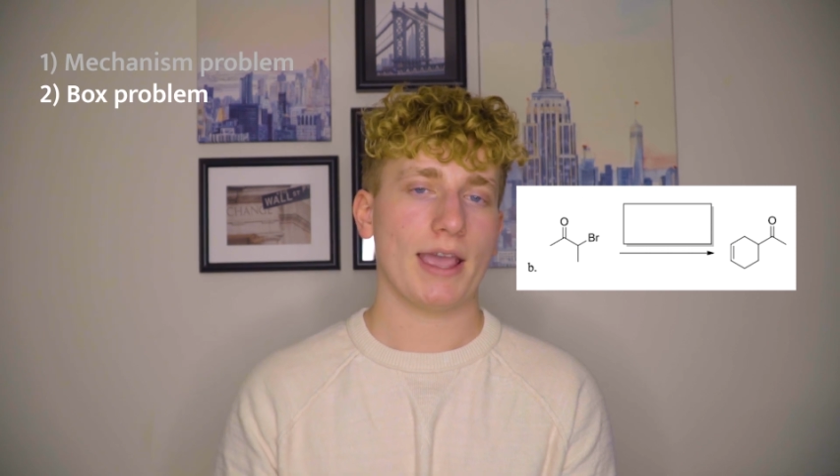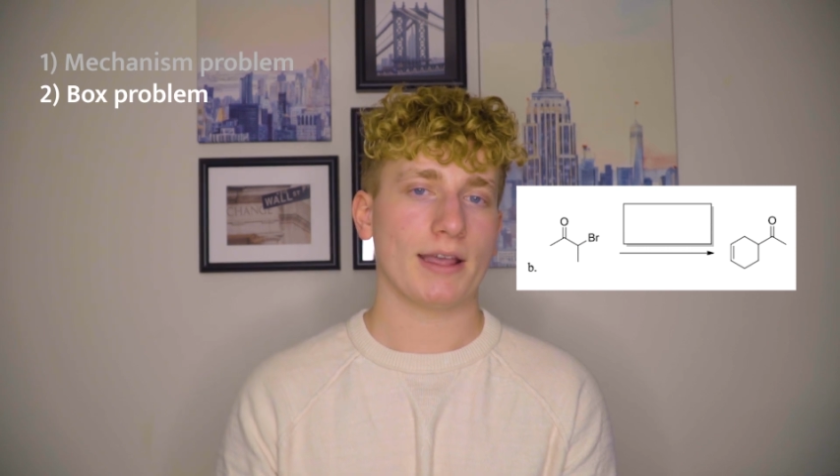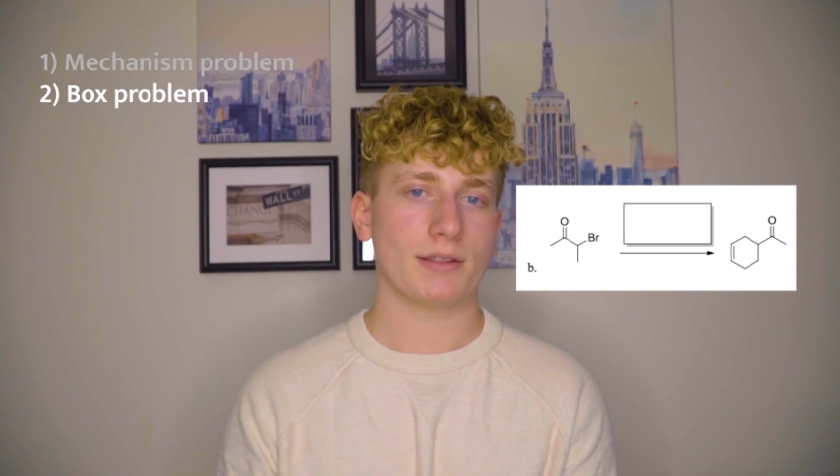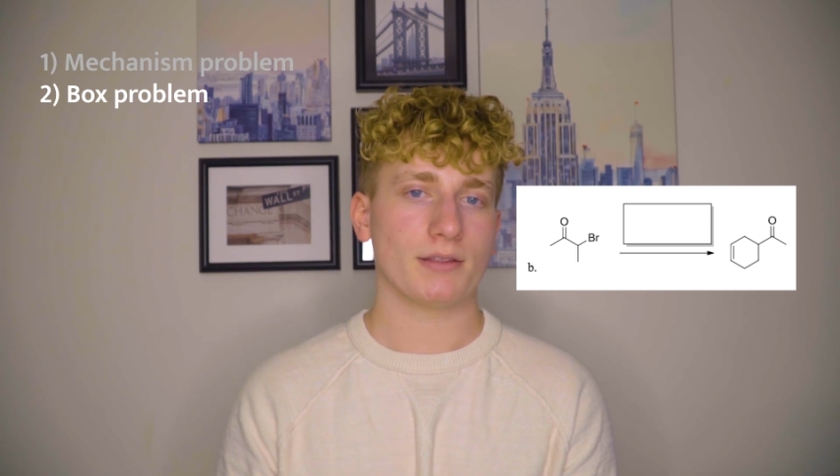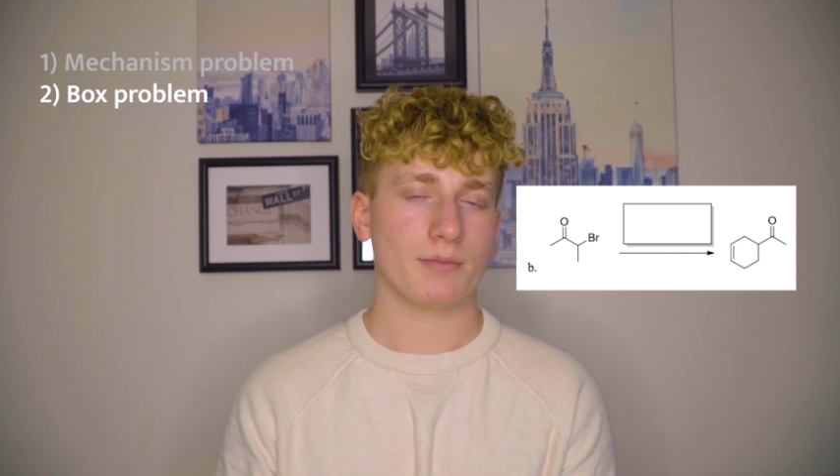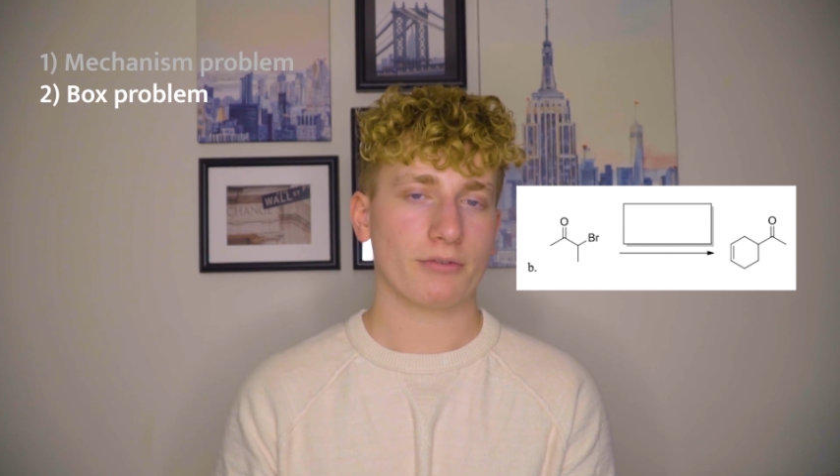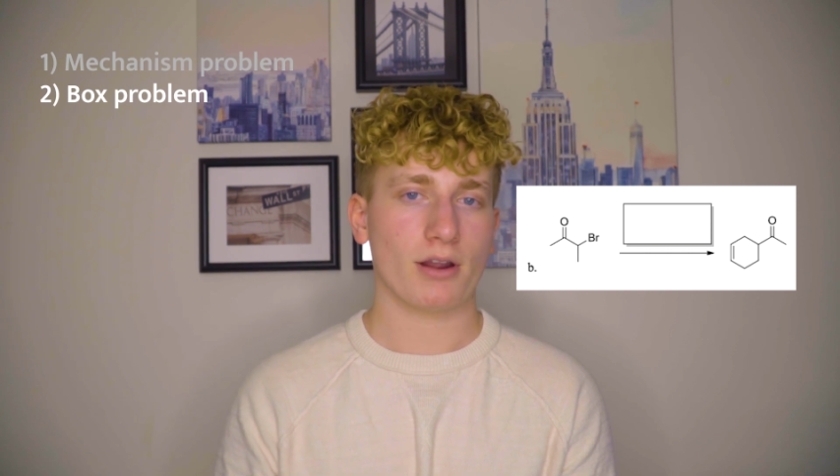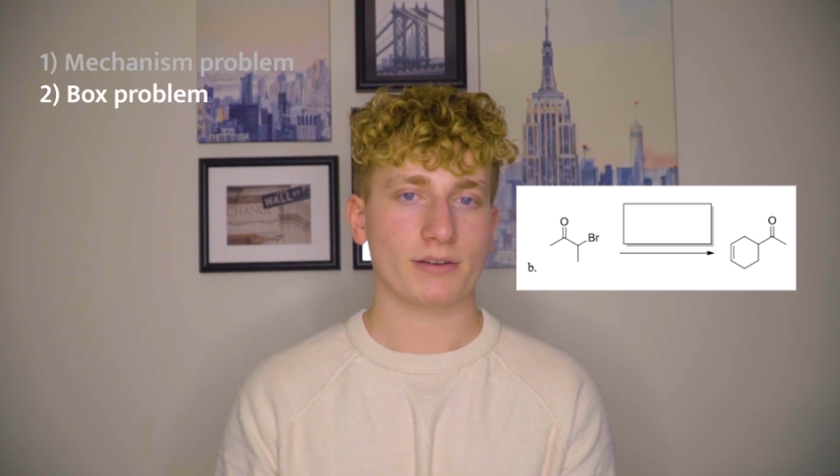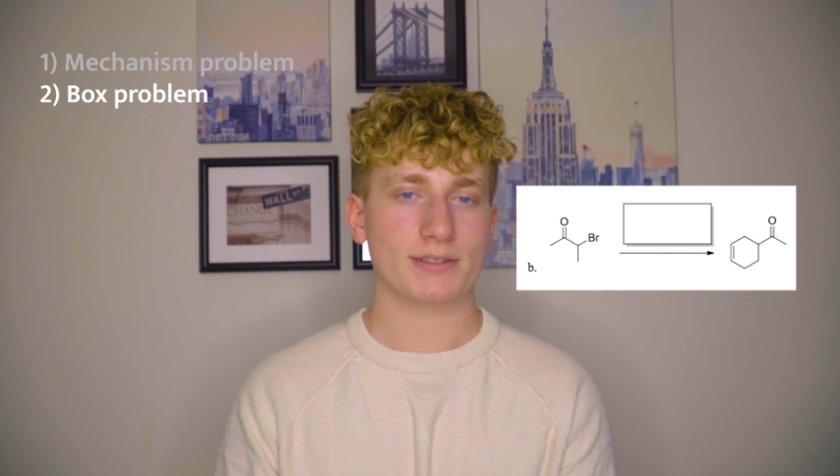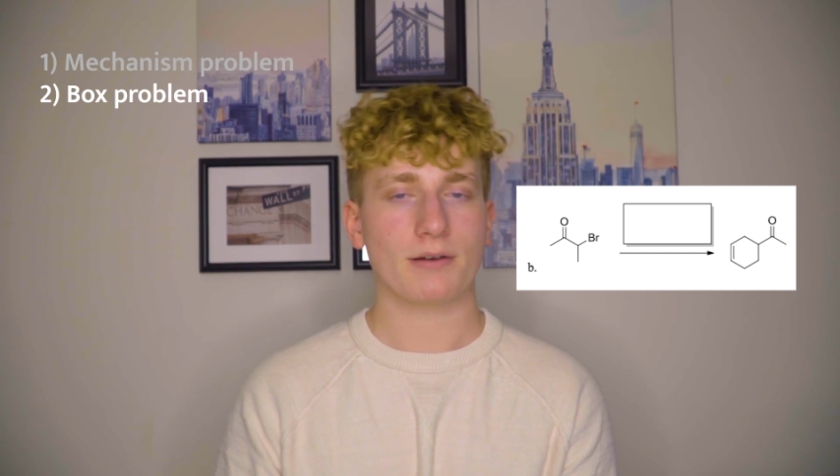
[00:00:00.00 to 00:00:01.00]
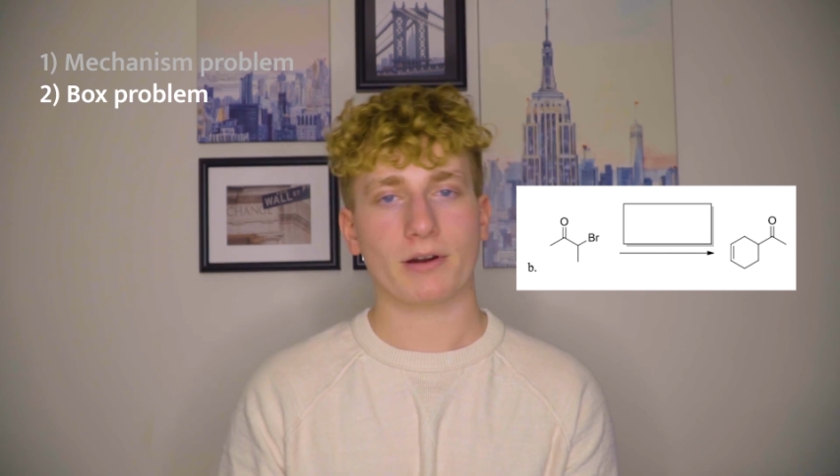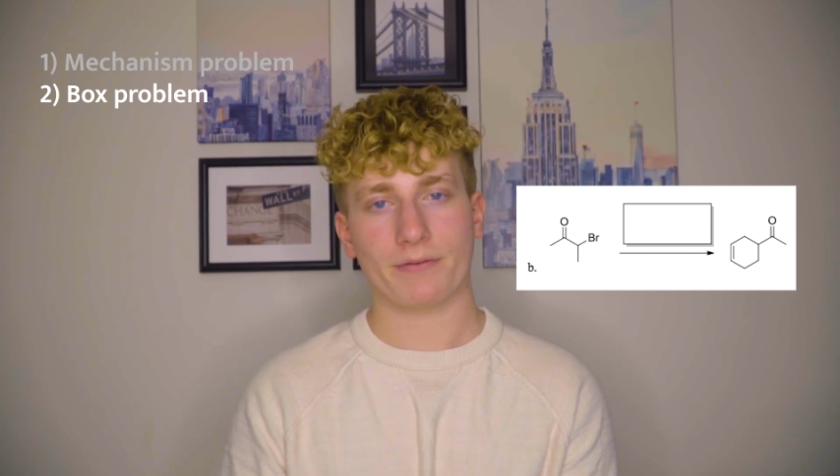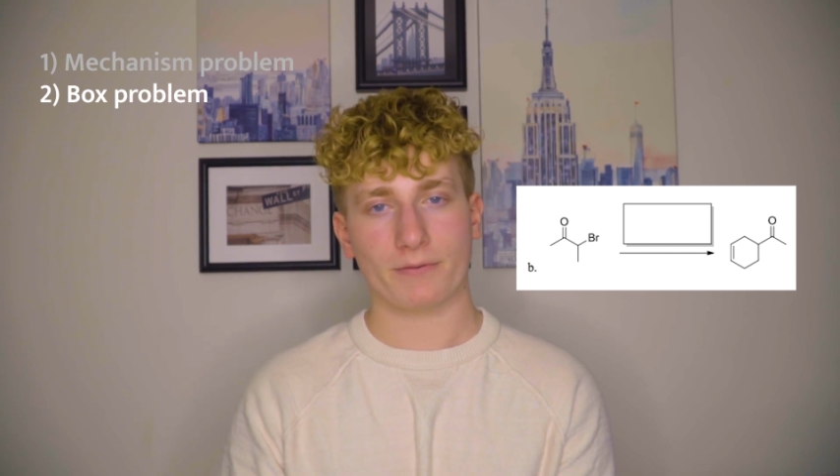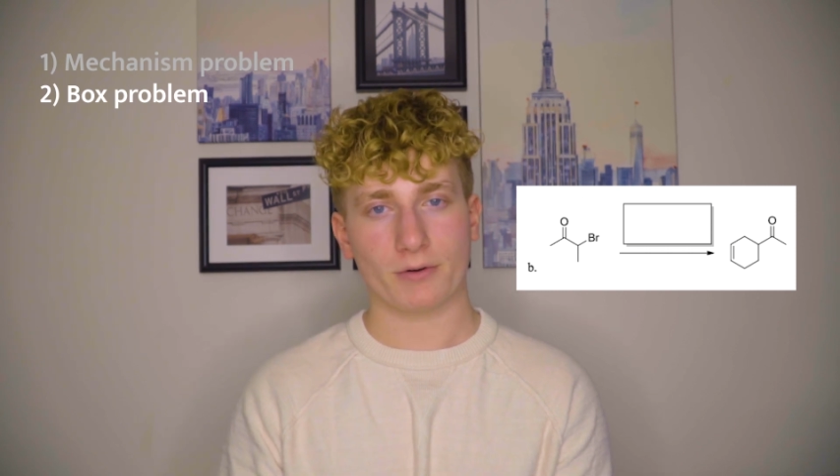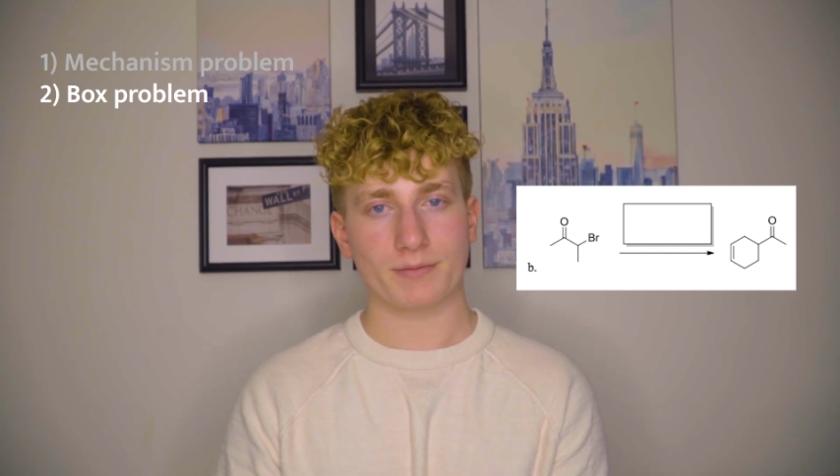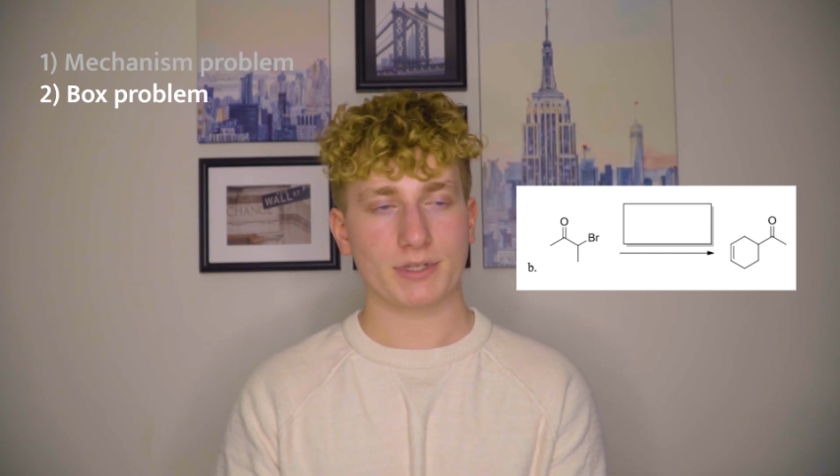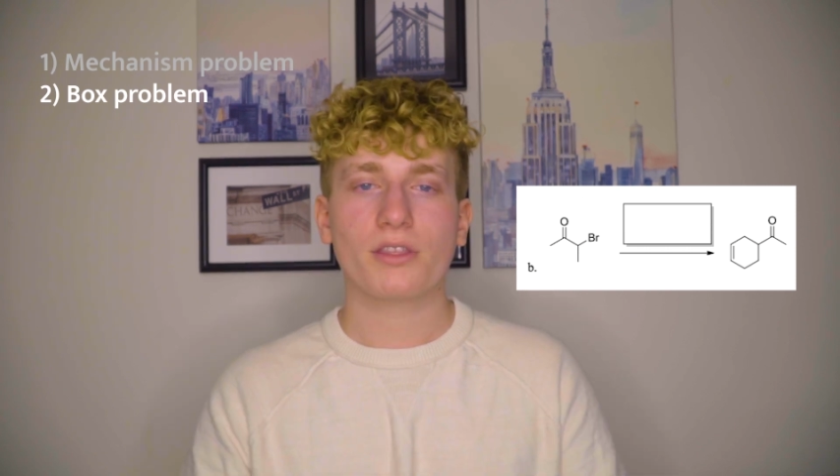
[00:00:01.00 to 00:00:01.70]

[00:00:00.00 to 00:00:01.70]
and the products that are formed.